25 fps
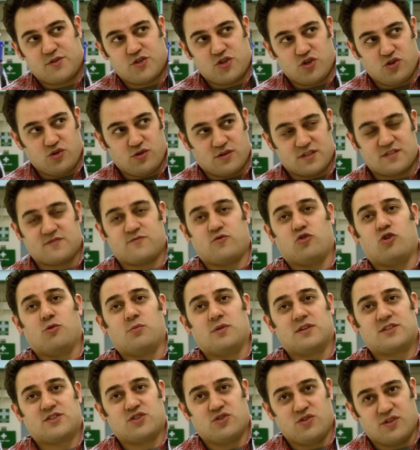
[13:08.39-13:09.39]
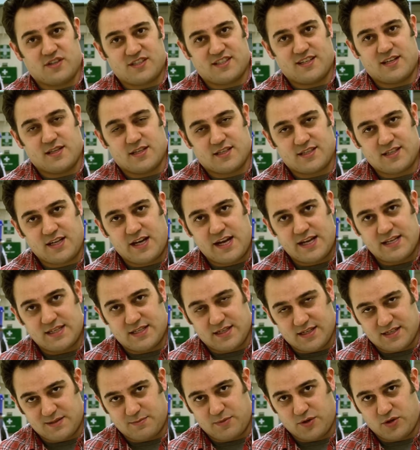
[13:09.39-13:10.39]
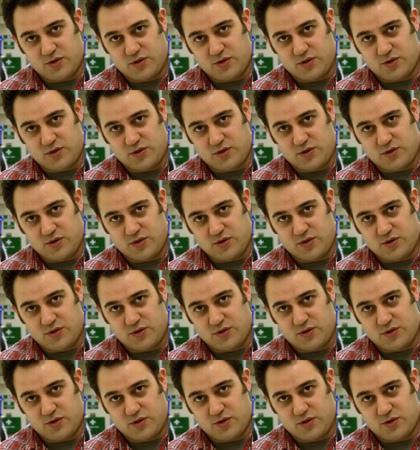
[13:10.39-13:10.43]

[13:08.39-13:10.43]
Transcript: talks, formal talks to other scientists,